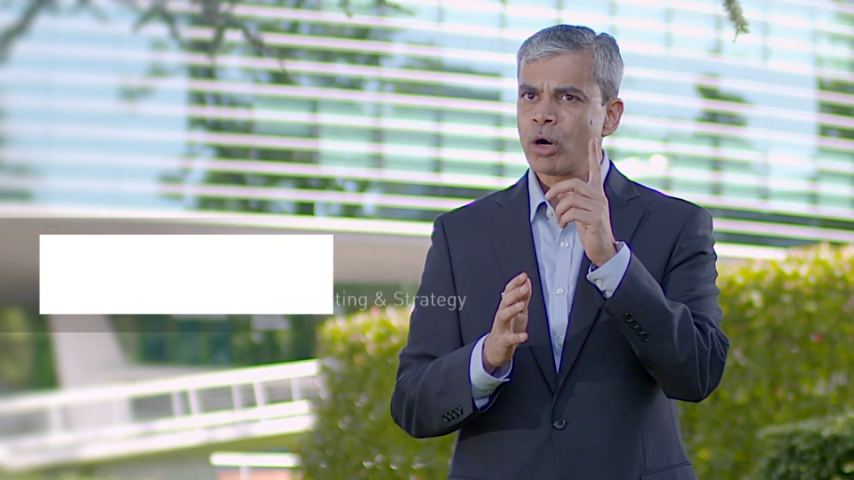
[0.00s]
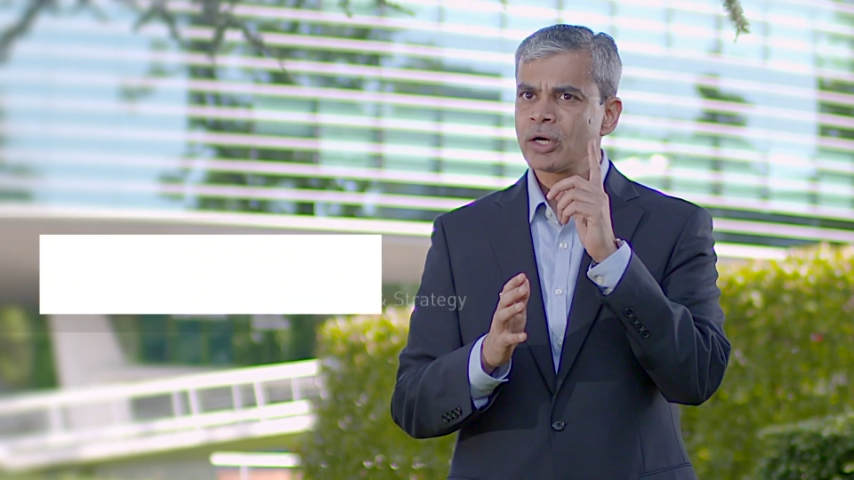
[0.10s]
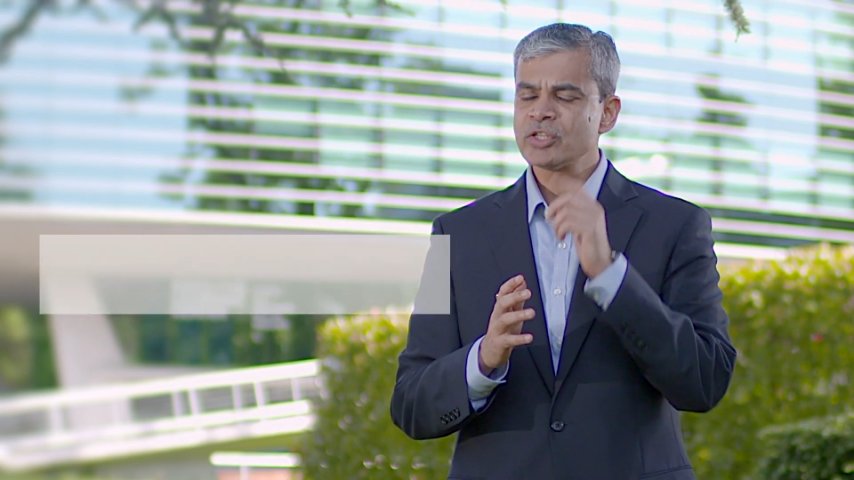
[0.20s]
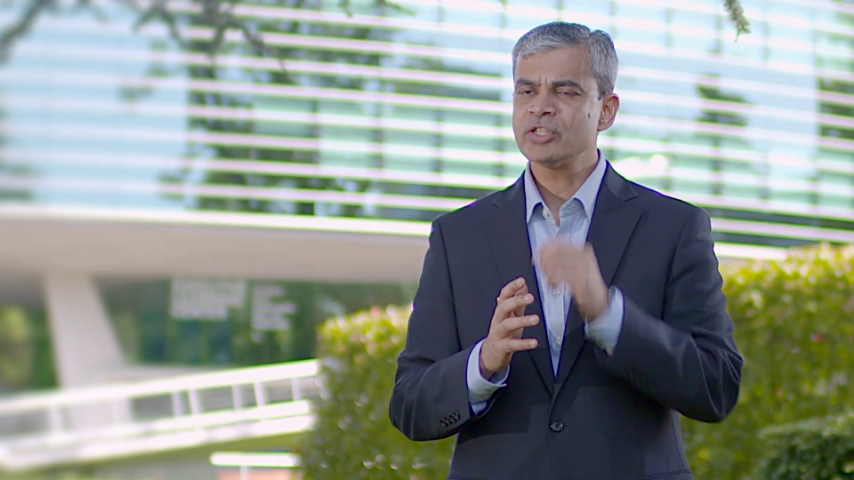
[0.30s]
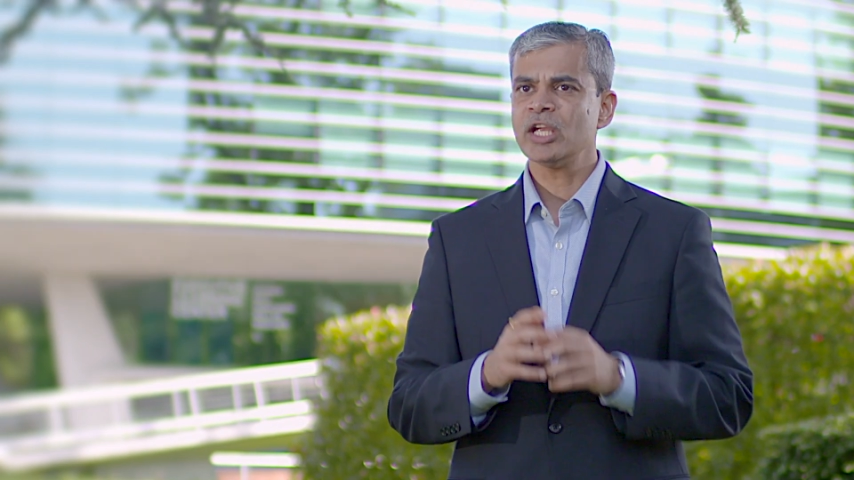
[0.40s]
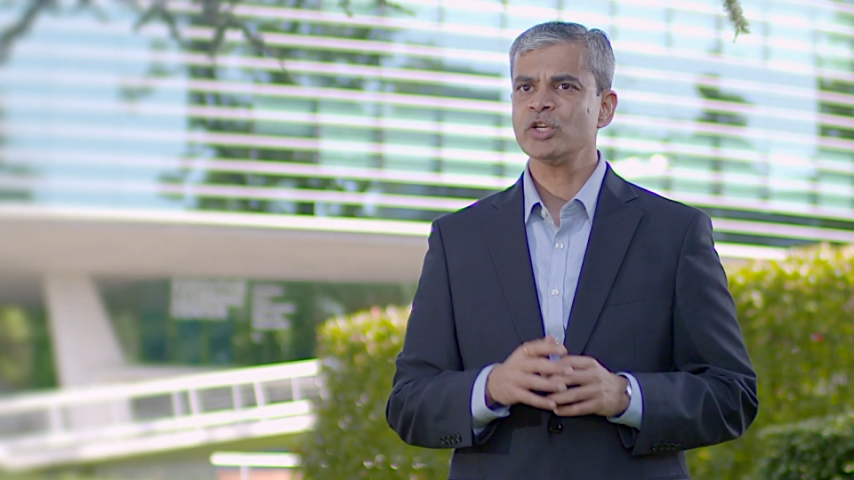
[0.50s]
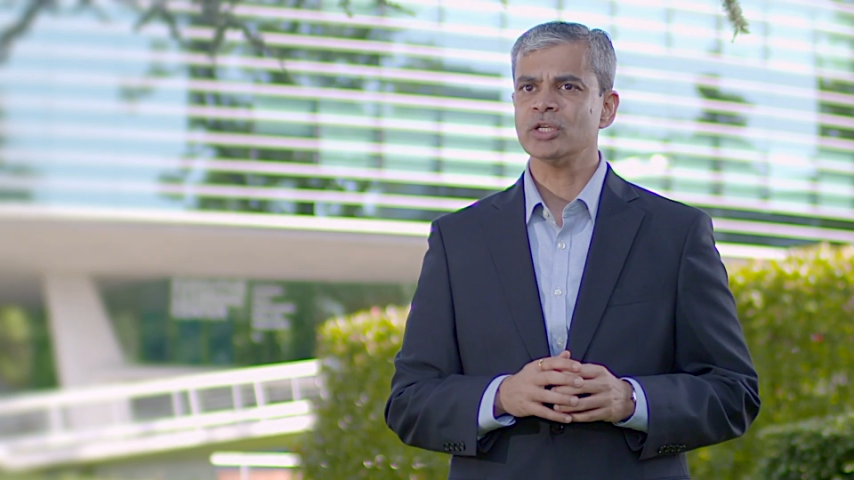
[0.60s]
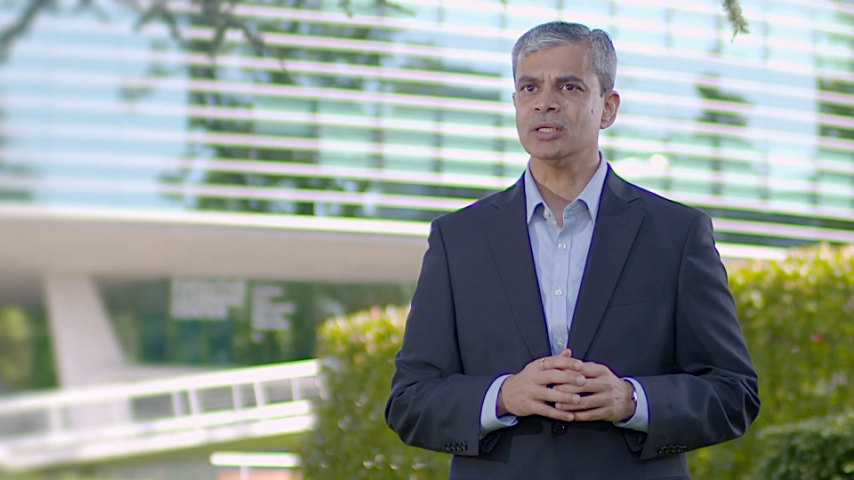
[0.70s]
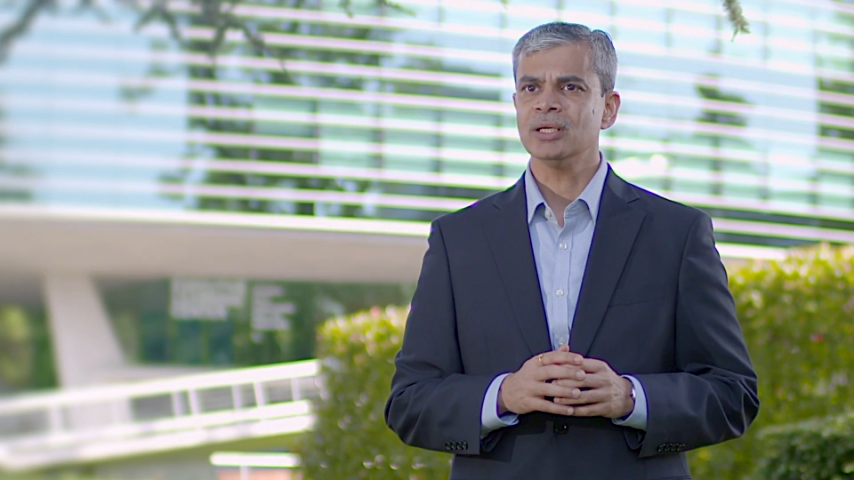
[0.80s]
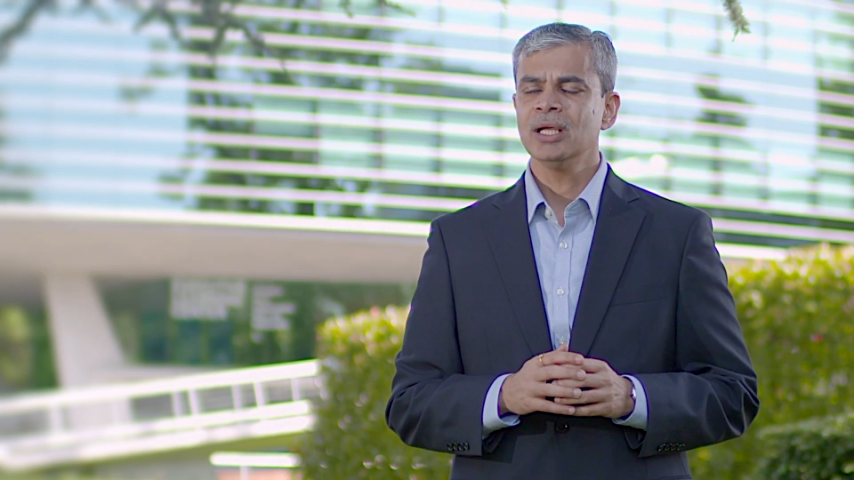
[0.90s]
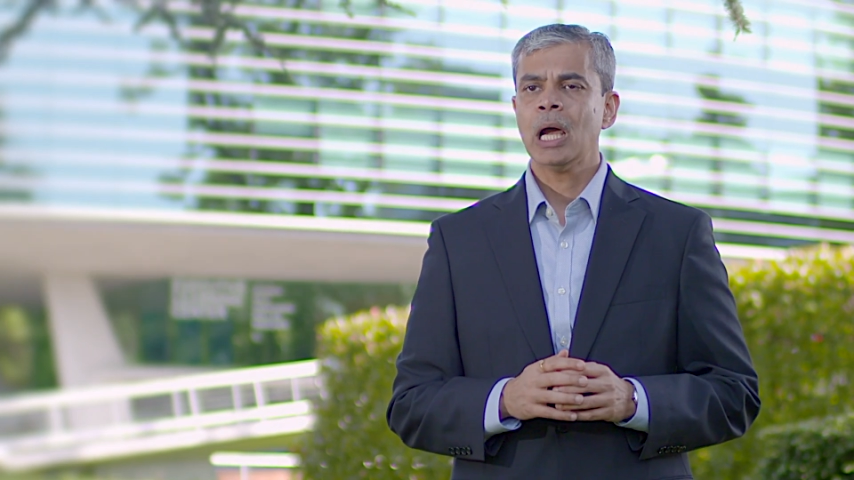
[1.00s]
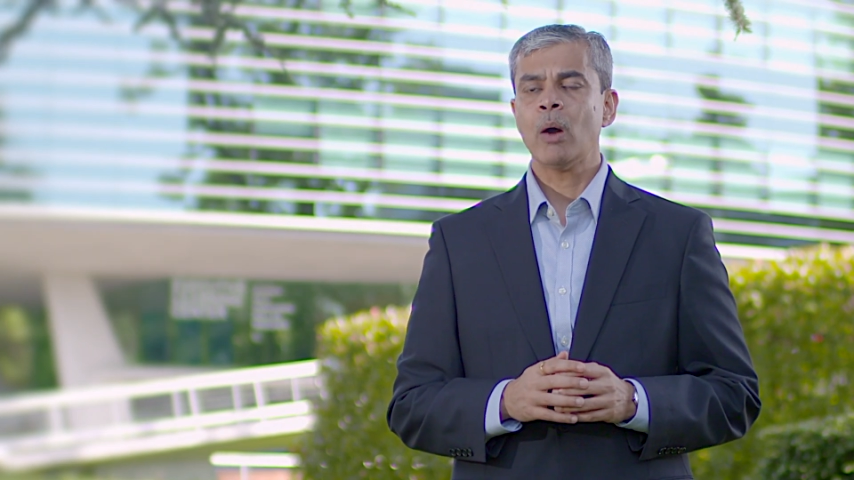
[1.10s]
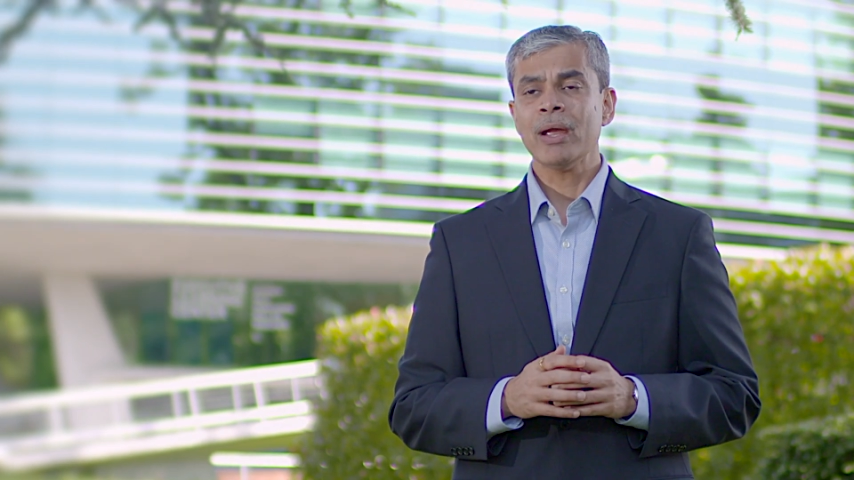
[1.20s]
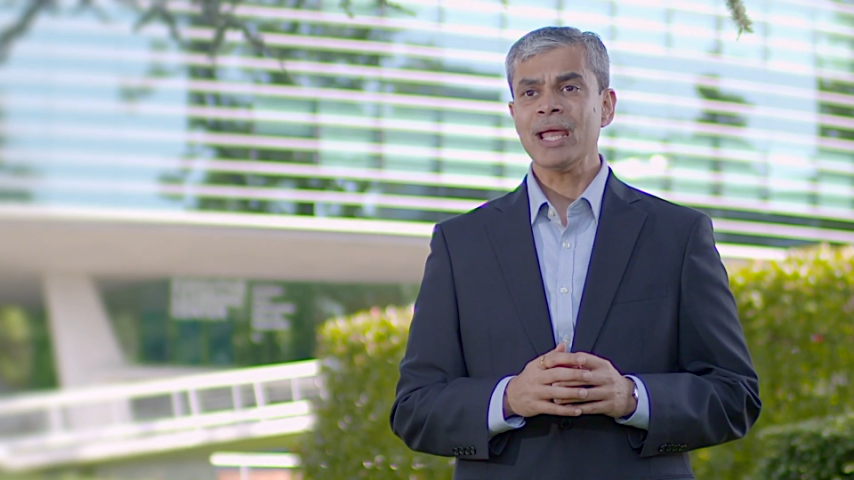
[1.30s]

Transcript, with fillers: organization, how